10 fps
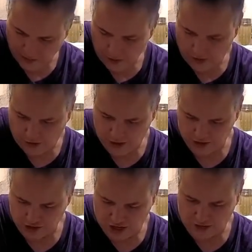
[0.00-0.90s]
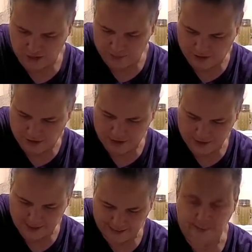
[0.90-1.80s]
Oh, chocolate
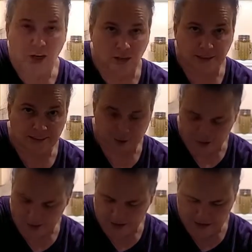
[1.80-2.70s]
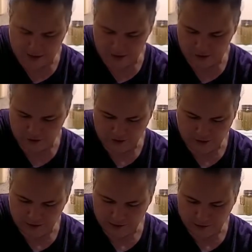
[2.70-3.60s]
pie. That's all I smell right now.
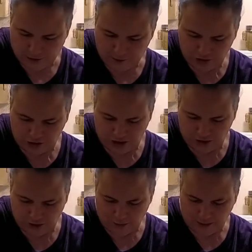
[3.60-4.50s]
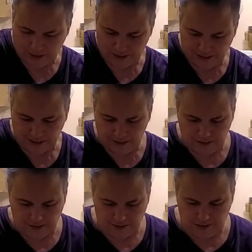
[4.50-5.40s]
It's grandma's chocolate pie.
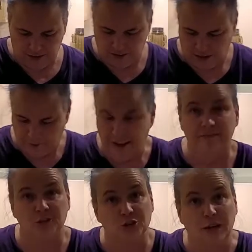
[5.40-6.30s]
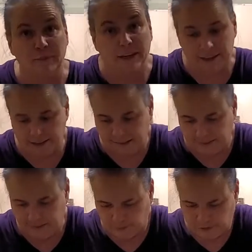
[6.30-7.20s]
I may have to try making that
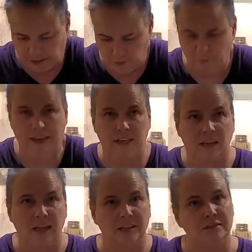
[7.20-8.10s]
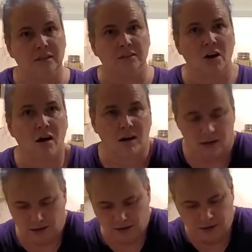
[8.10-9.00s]
sometime, or make it like a tart.